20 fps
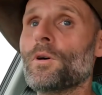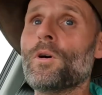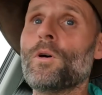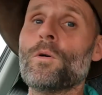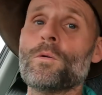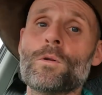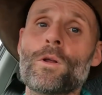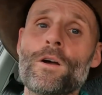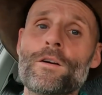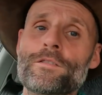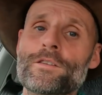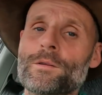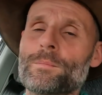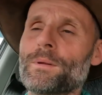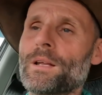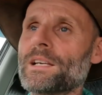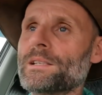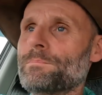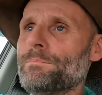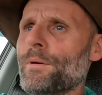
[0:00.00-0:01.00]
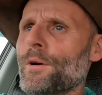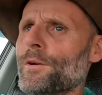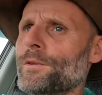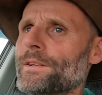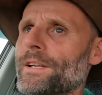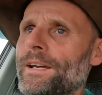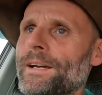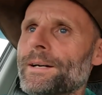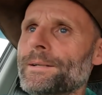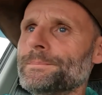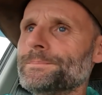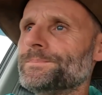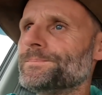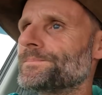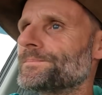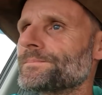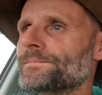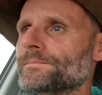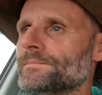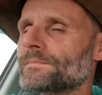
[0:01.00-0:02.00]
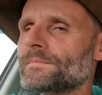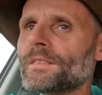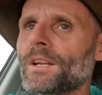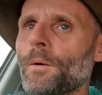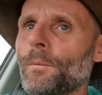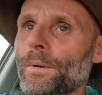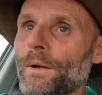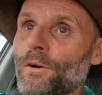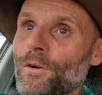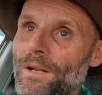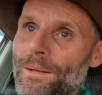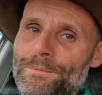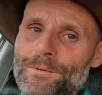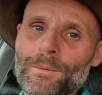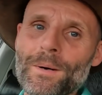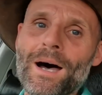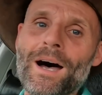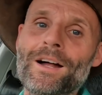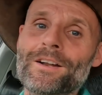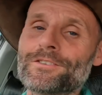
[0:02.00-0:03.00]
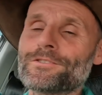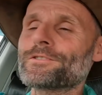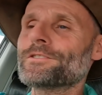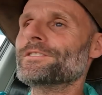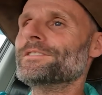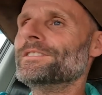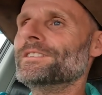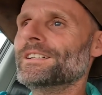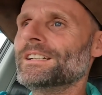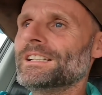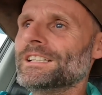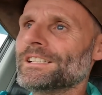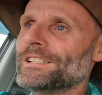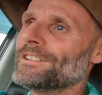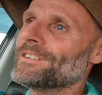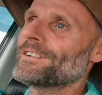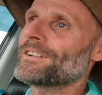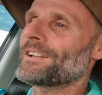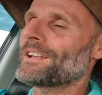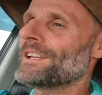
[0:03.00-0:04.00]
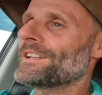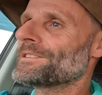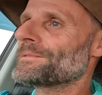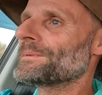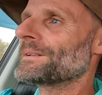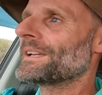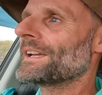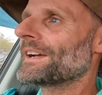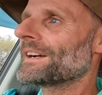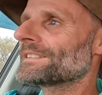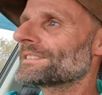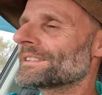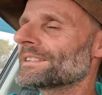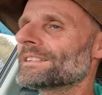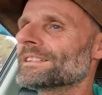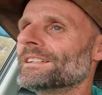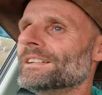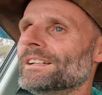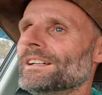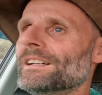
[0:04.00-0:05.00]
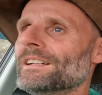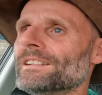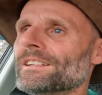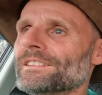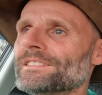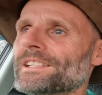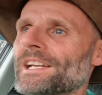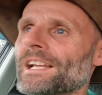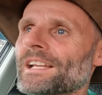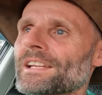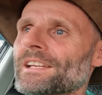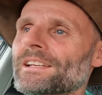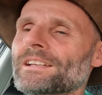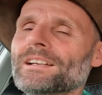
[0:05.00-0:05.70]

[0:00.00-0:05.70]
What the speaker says: all over the place, burnt out. We got up to 100. Other kids were counting. The tally.